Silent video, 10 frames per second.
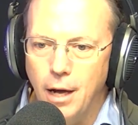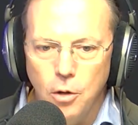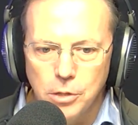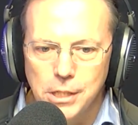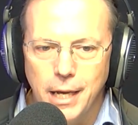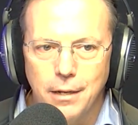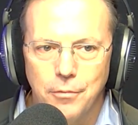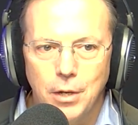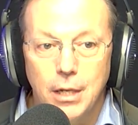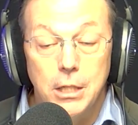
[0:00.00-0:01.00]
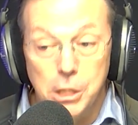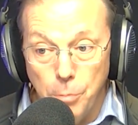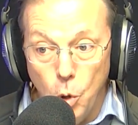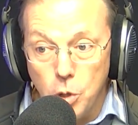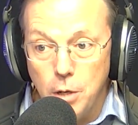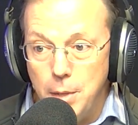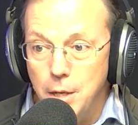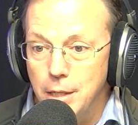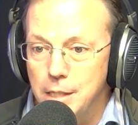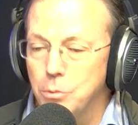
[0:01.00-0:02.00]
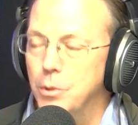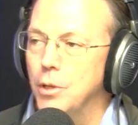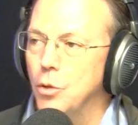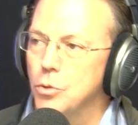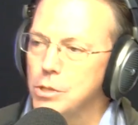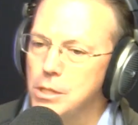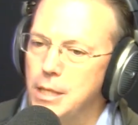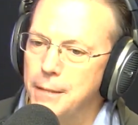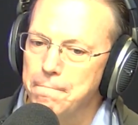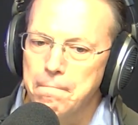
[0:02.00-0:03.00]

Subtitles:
A whole stack of small communities we were launched in.